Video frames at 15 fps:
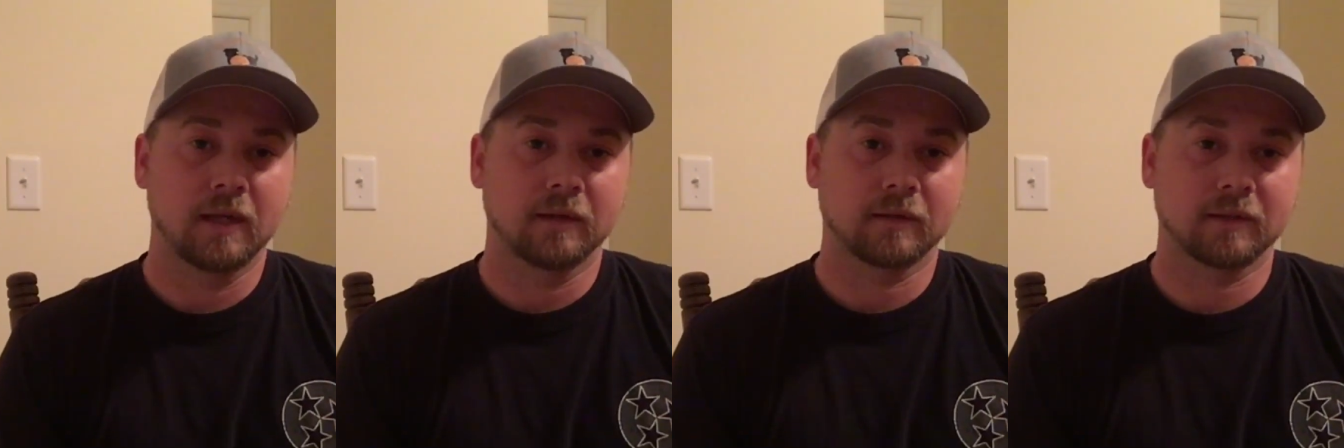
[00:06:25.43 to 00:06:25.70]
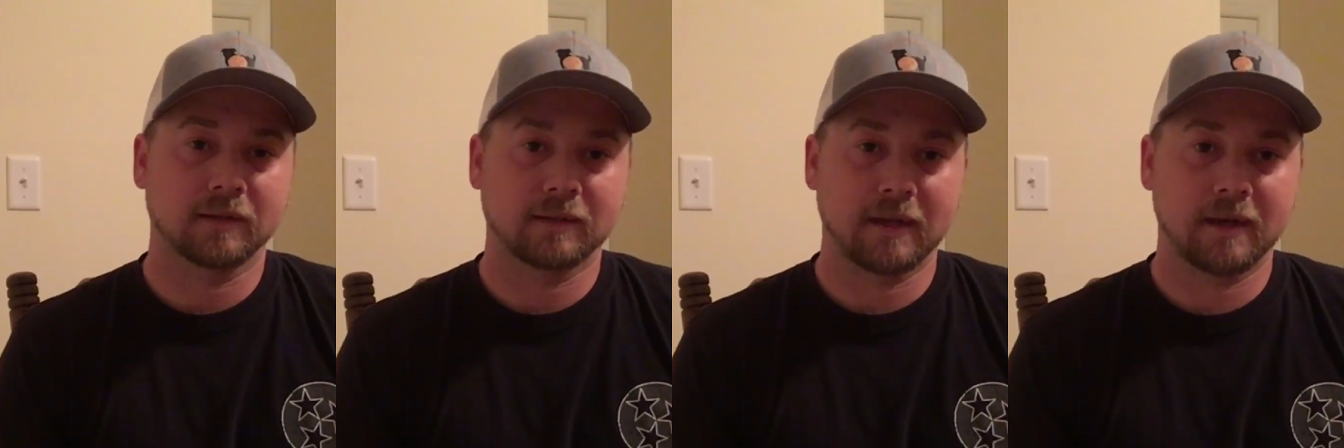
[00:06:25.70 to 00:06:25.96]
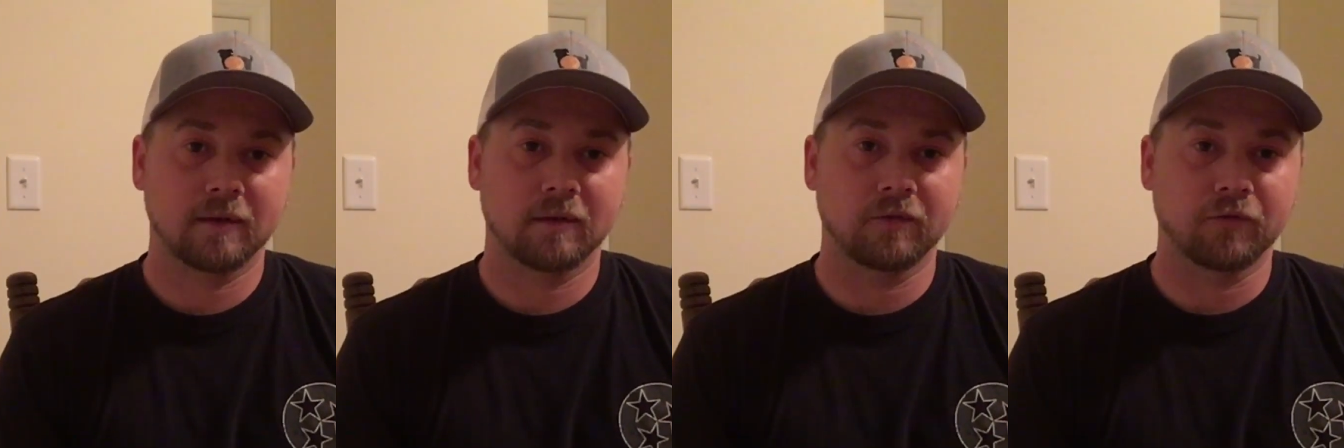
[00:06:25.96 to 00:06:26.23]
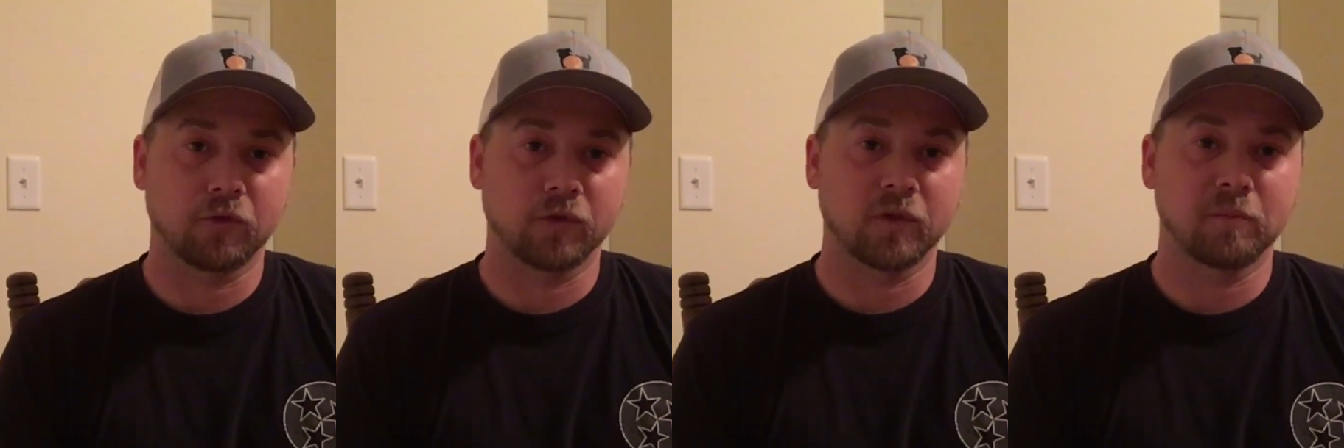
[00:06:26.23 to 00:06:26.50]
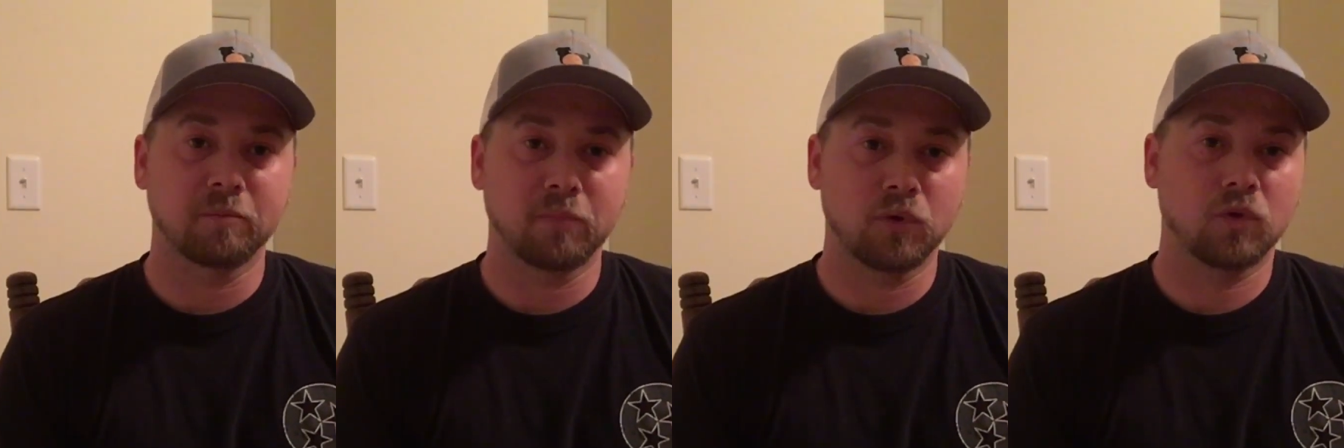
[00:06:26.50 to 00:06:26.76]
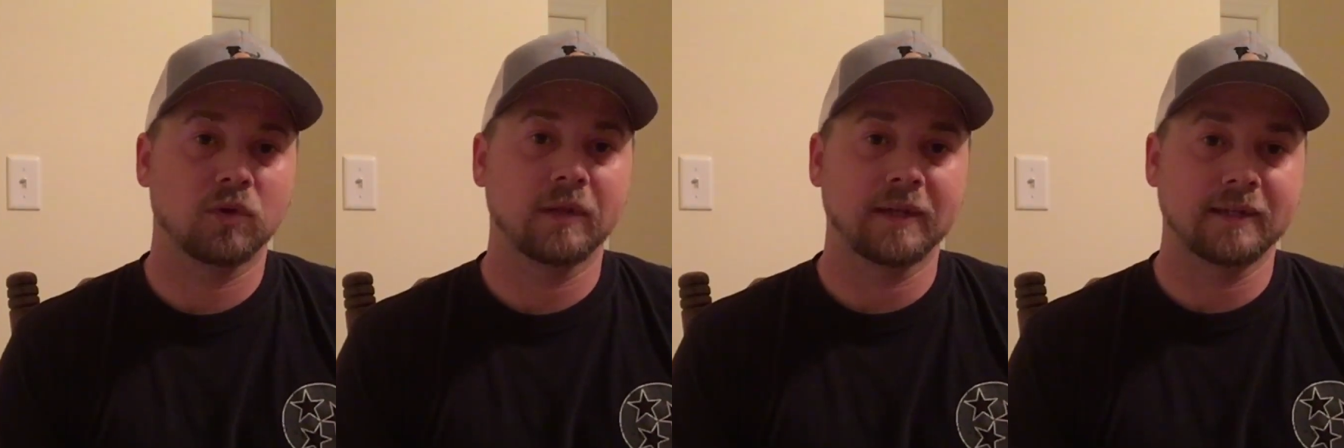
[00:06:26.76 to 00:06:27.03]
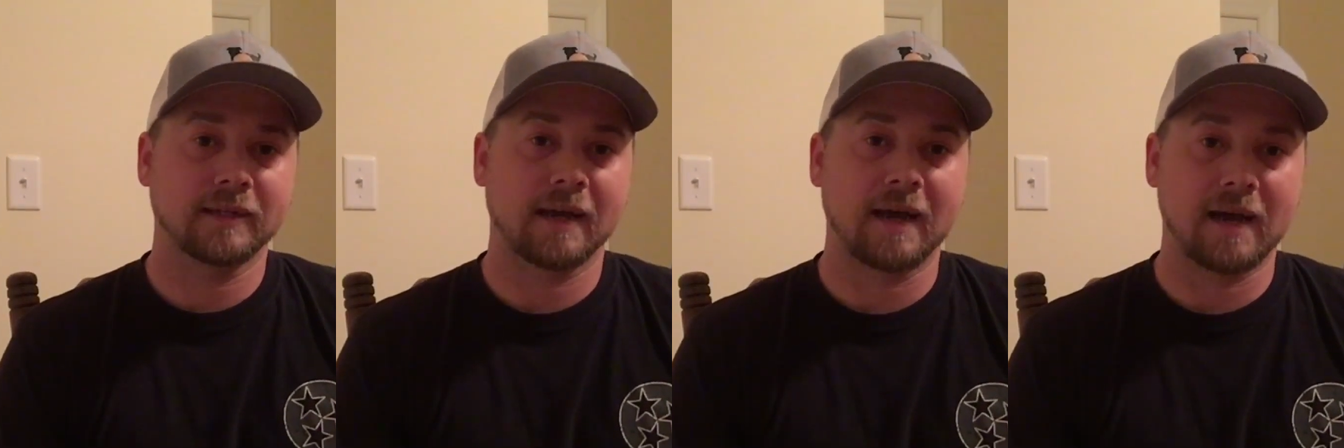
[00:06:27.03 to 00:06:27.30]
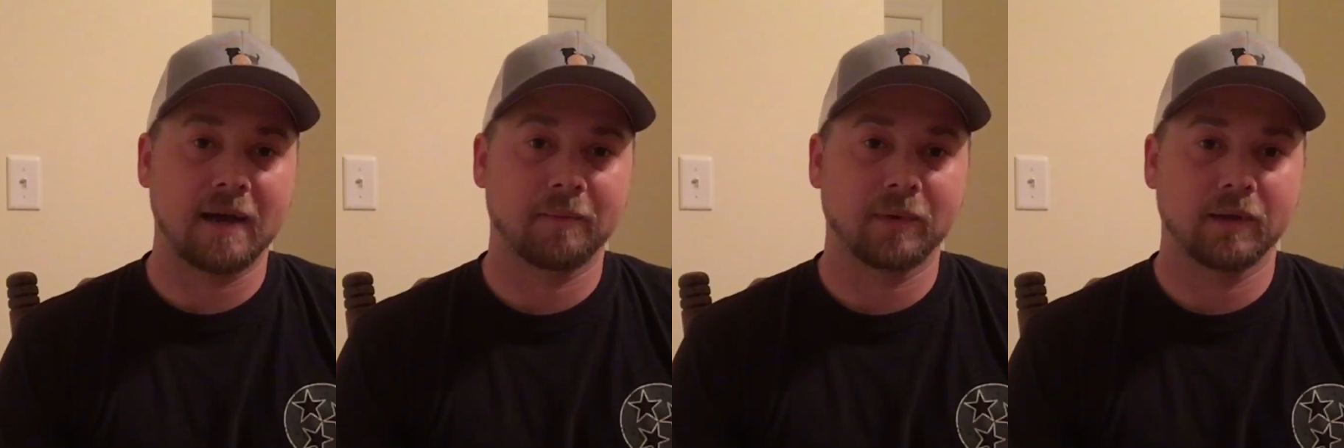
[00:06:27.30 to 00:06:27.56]
the standard for the bully
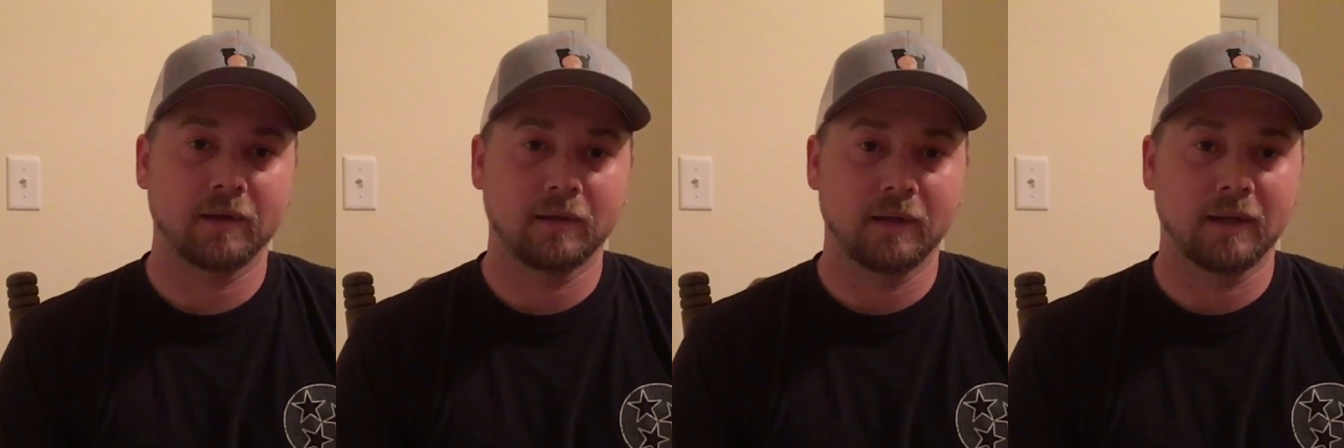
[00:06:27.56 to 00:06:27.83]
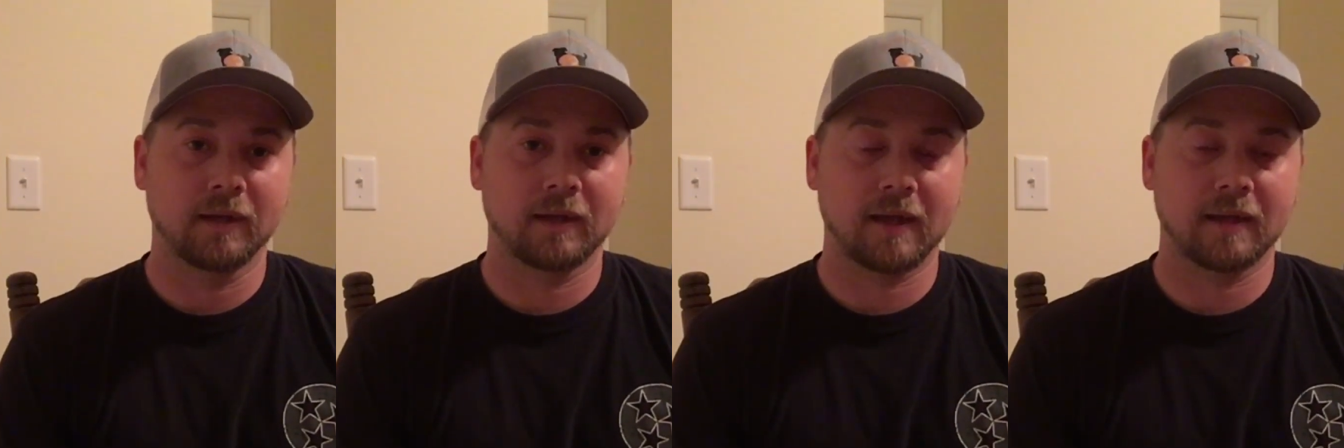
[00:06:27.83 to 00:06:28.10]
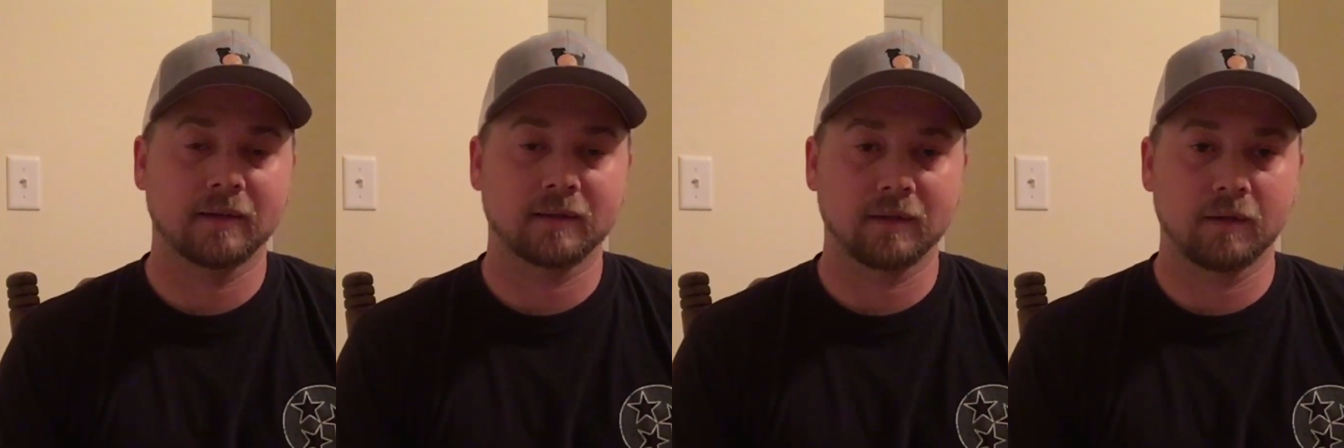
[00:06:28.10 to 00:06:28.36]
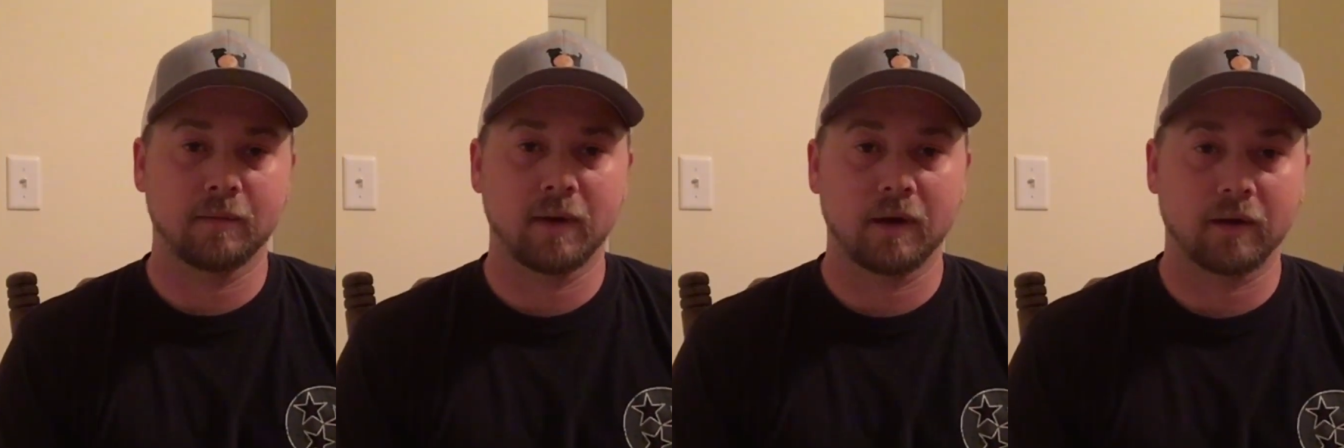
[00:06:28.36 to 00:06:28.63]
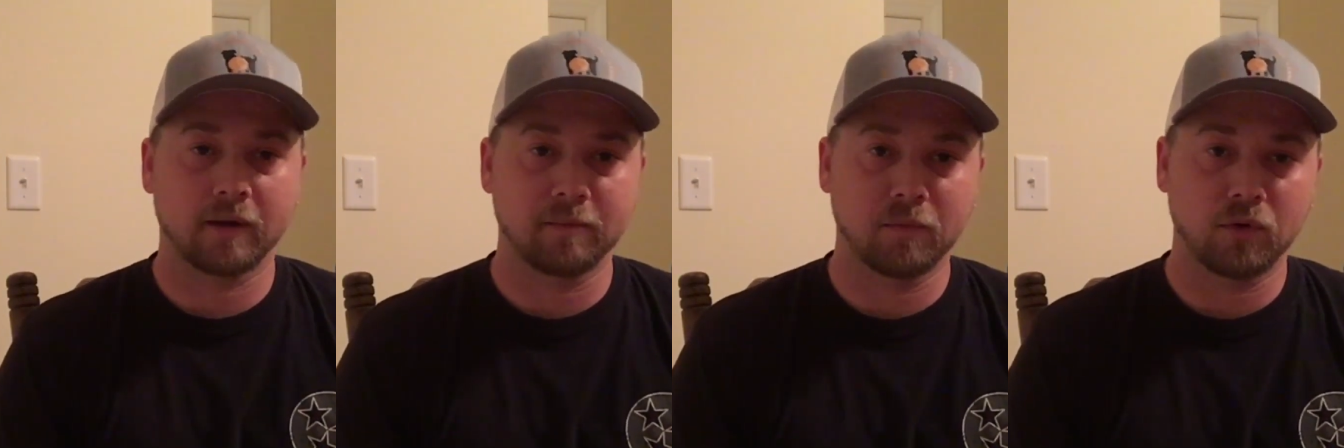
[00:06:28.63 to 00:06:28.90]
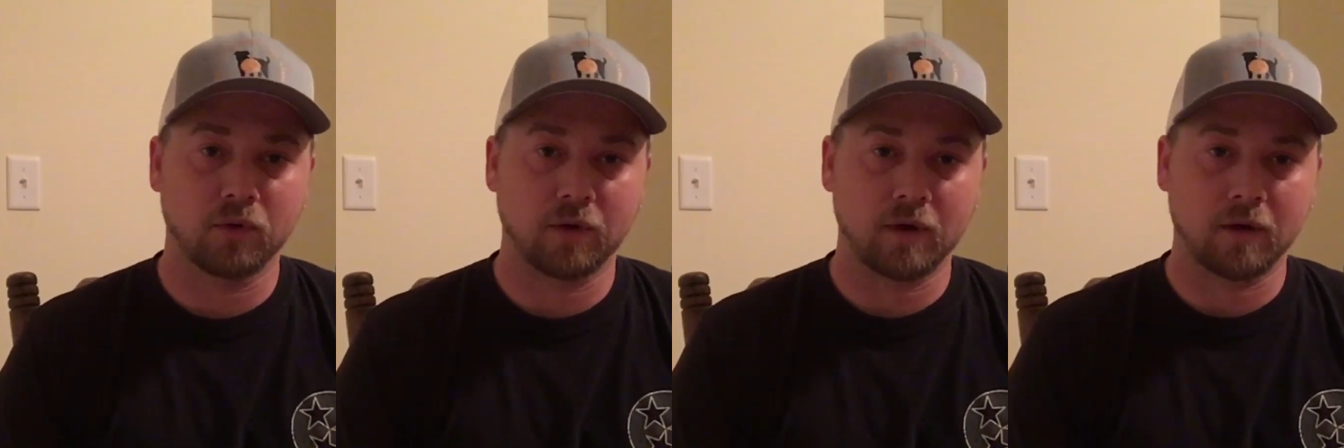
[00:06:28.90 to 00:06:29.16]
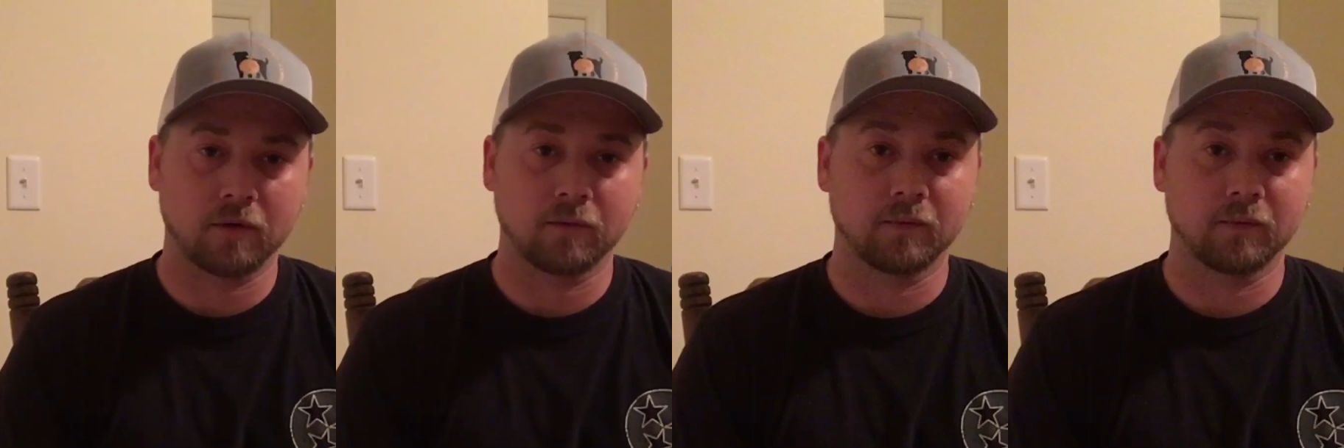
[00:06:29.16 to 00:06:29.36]
type NKC American Bulldog.